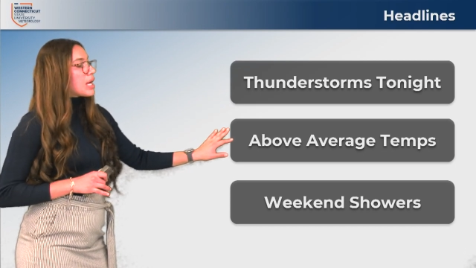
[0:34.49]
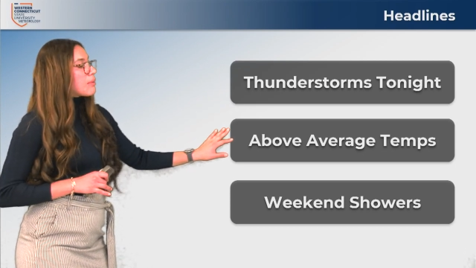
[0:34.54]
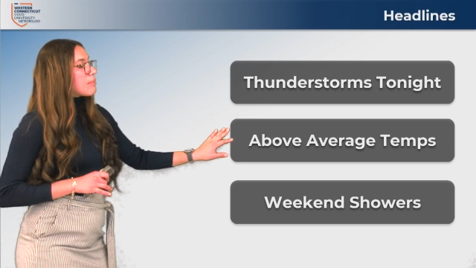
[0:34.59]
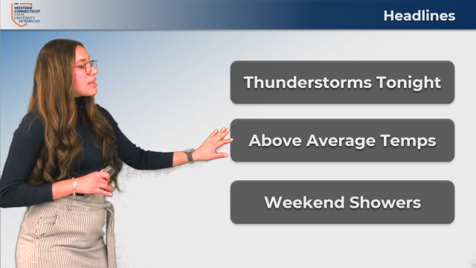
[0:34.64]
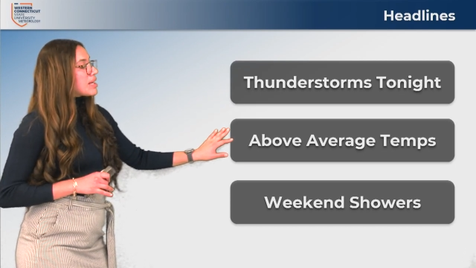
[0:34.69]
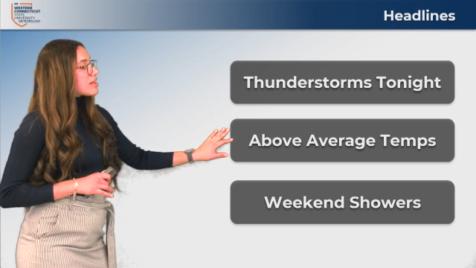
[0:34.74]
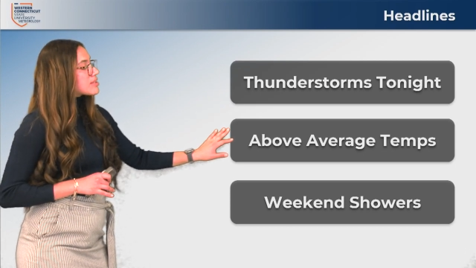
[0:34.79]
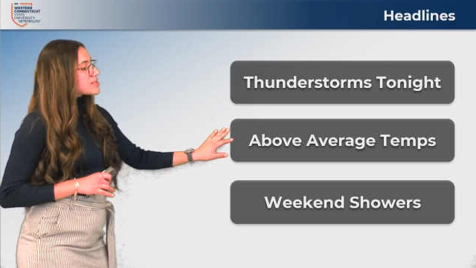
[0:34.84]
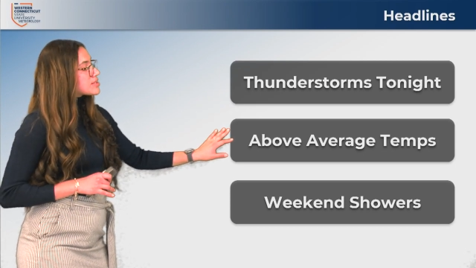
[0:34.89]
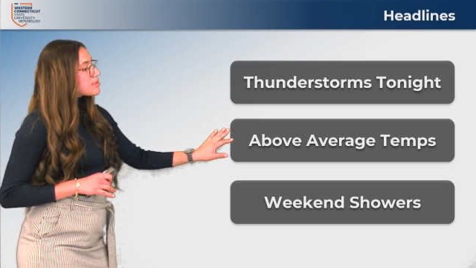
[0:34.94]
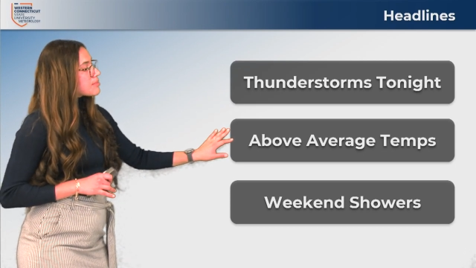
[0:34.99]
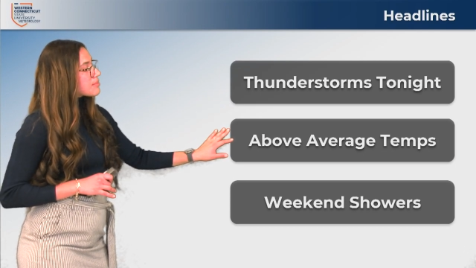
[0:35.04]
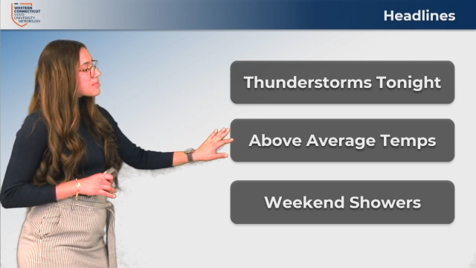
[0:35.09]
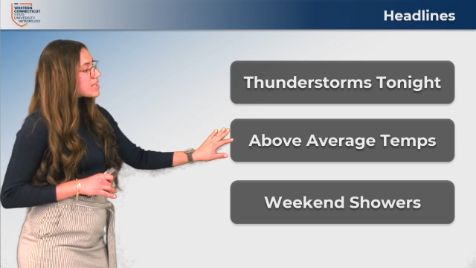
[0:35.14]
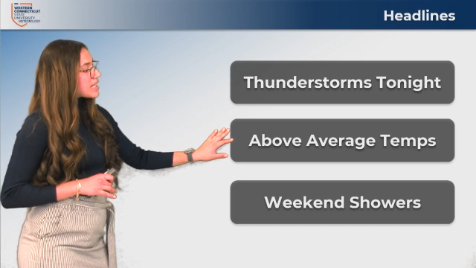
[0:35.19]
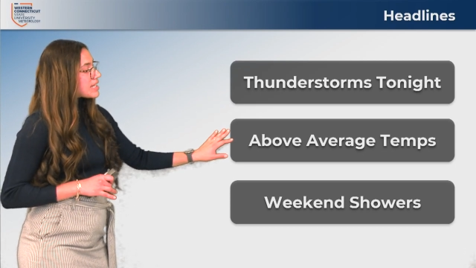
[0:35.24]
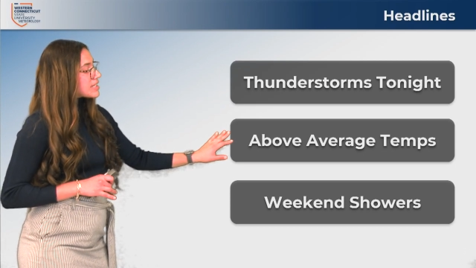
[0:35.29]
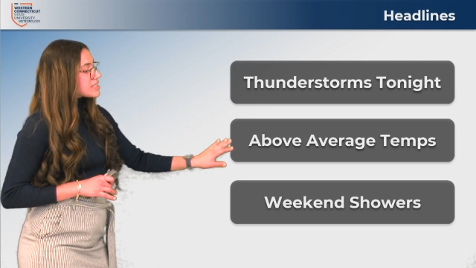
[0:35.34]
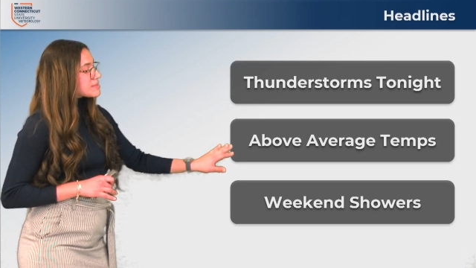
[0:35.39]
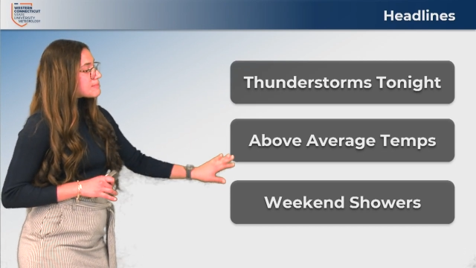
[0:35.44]
We also
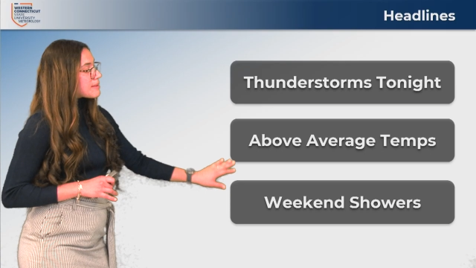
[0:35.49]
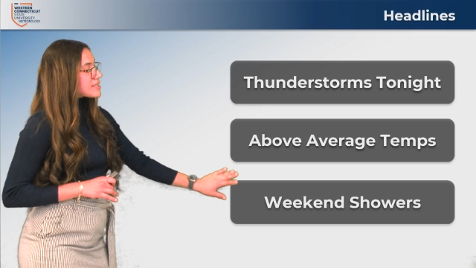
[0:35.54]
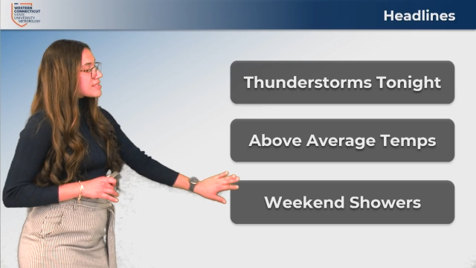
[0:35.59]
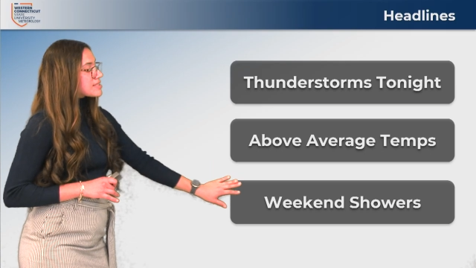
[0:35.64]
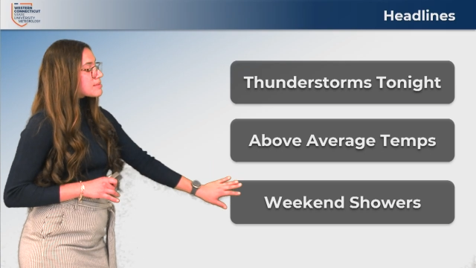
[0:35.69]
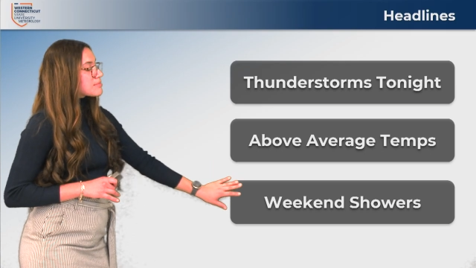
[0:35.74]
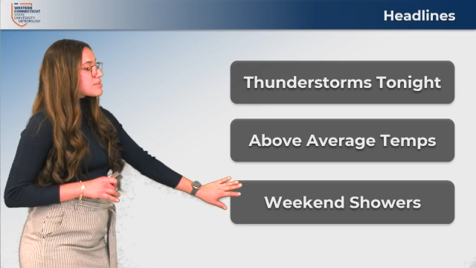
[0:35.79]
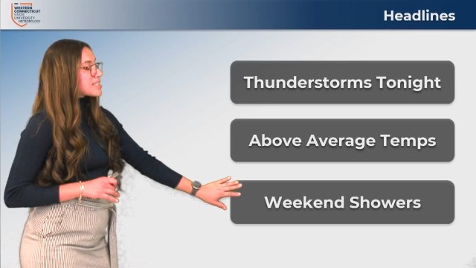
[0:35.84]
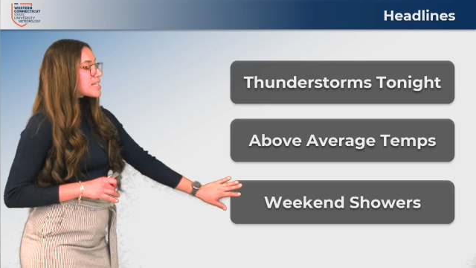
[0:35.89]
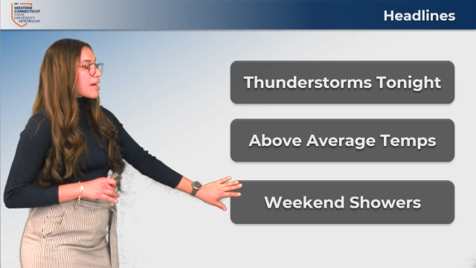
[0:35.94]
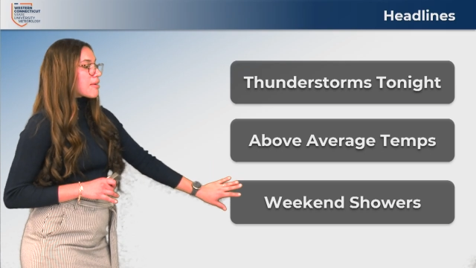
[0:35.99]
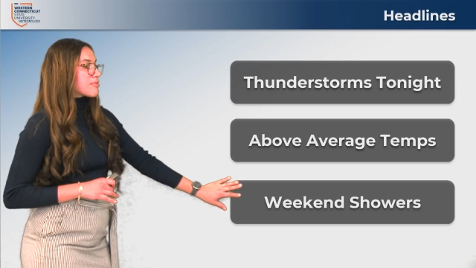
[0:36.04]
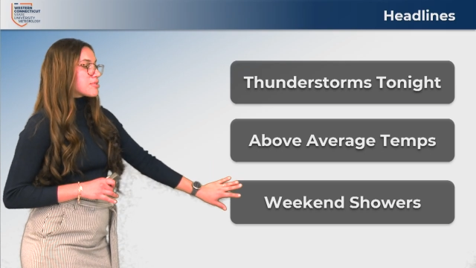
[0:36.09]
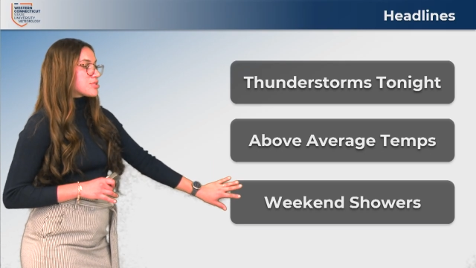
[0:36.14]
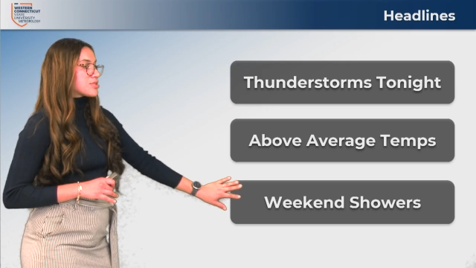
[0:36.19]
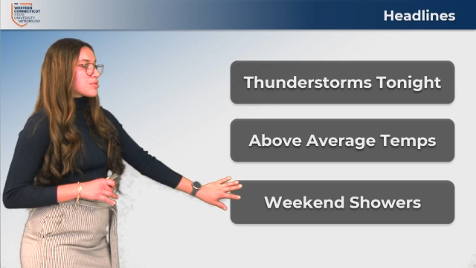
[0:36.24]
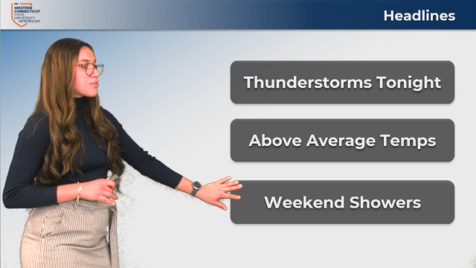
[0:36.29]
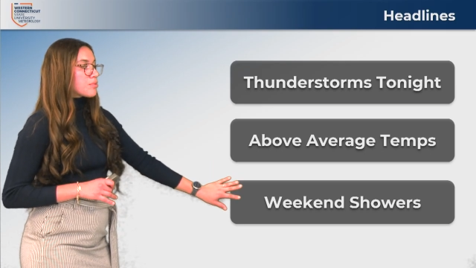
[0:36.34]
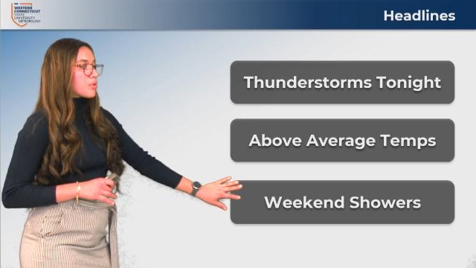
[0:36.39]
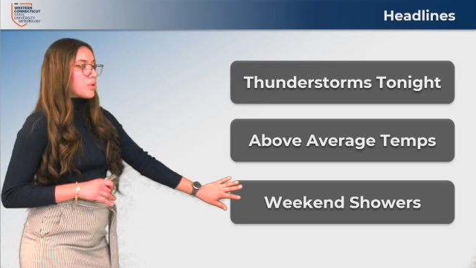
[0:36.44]
can expect some
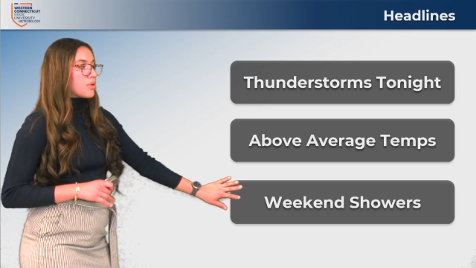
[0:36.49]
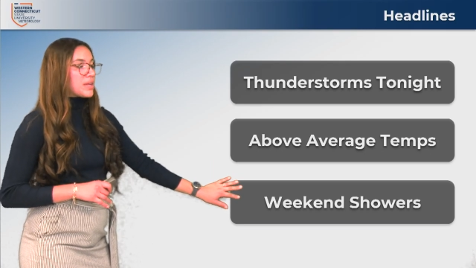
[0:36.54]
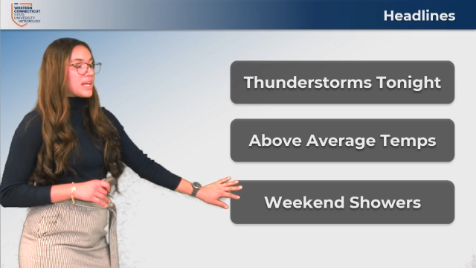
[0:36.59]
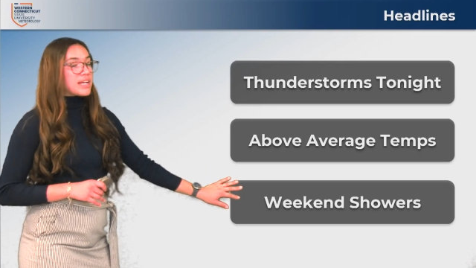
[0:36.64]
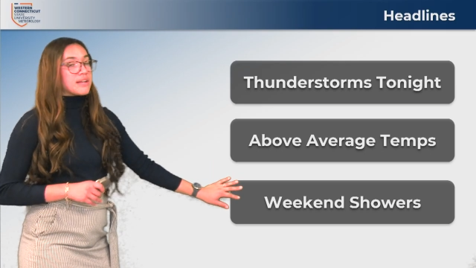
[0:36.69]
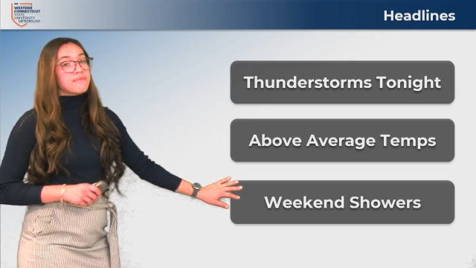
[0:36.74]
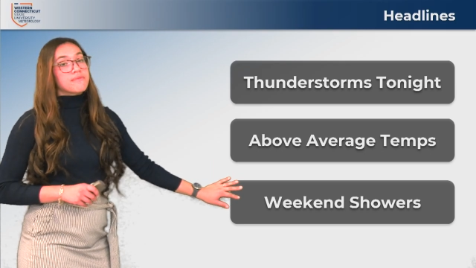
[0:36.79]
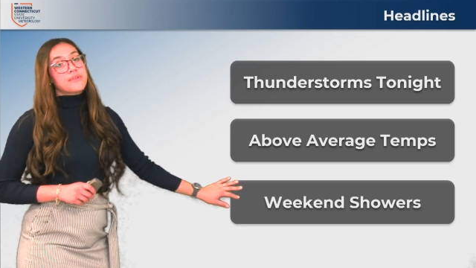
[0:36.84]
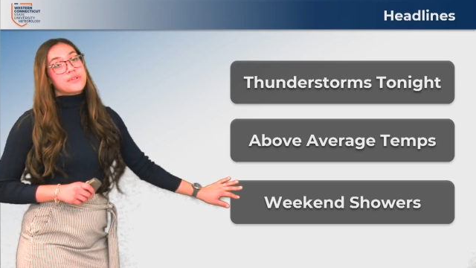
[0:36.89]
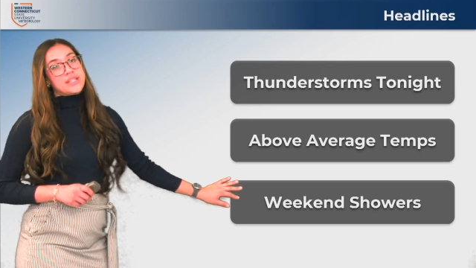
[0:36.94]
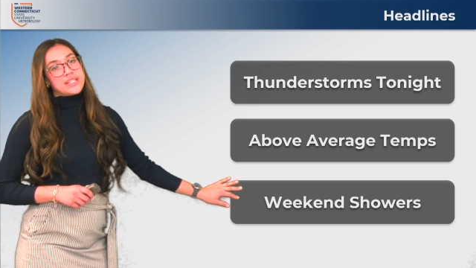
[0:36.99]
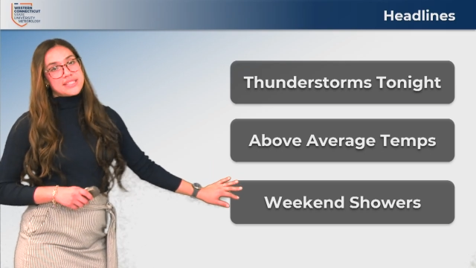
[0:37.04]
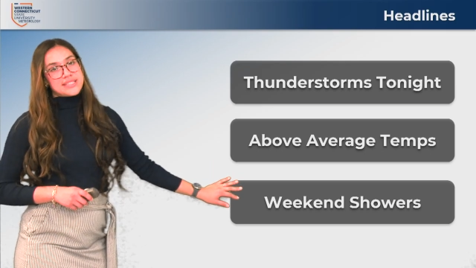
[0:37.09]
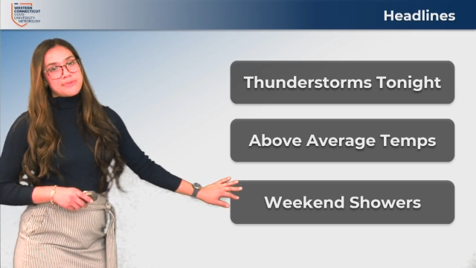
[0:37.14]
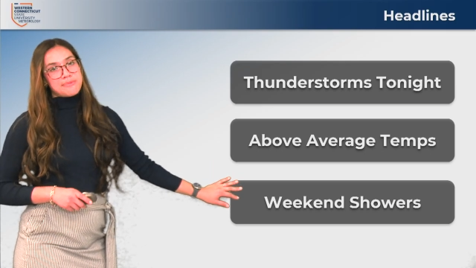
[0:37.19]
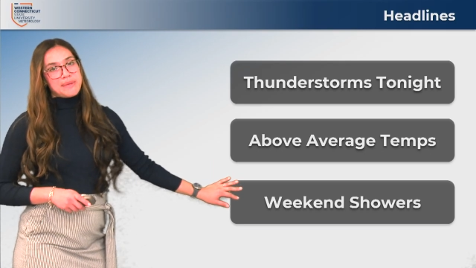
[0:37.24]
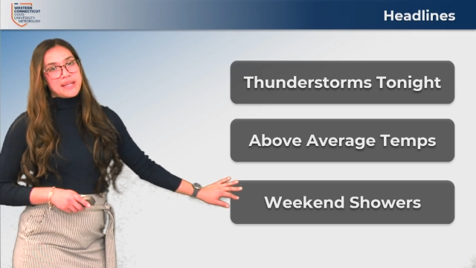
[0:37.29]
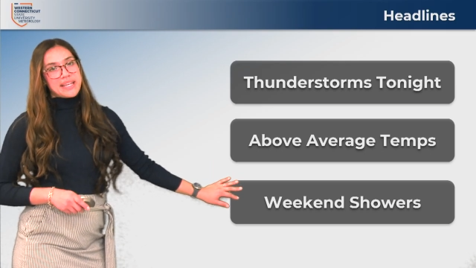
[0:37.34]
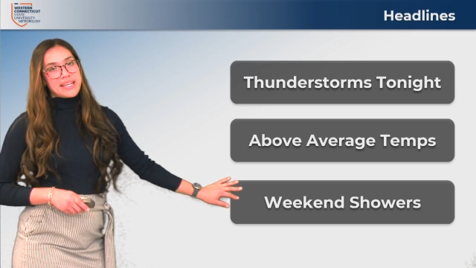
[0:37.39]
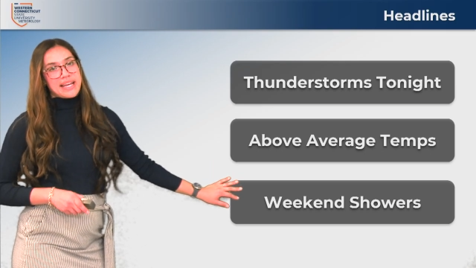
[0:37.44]
showers to roll in for
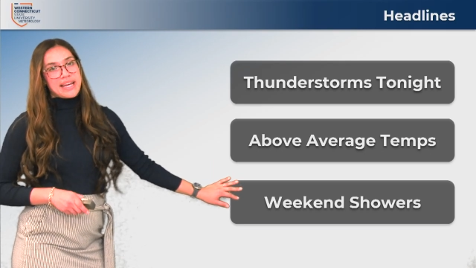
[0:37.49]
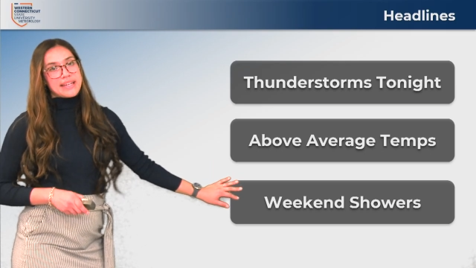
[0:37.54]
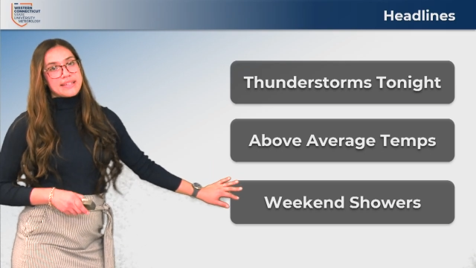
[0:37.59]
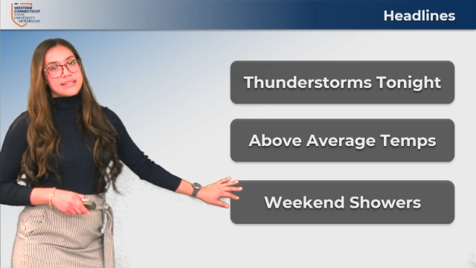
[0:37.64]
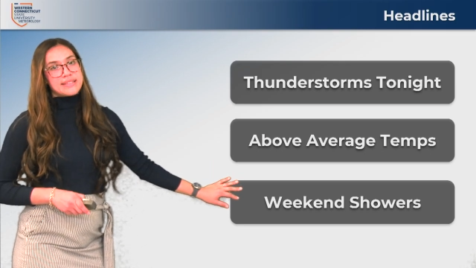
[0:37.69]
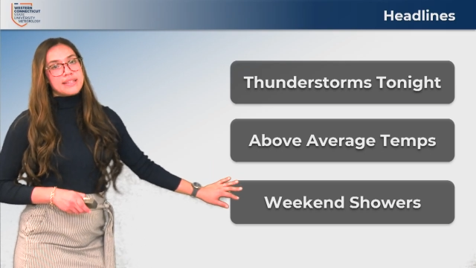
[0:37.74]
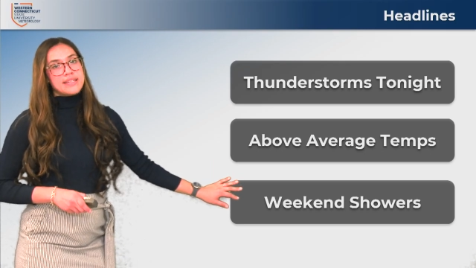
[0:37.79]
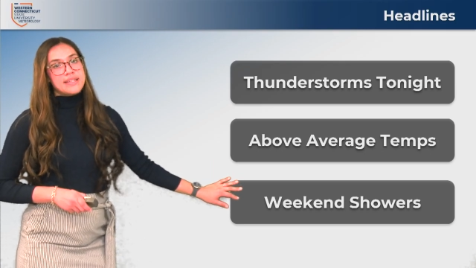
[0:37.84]
this weekend.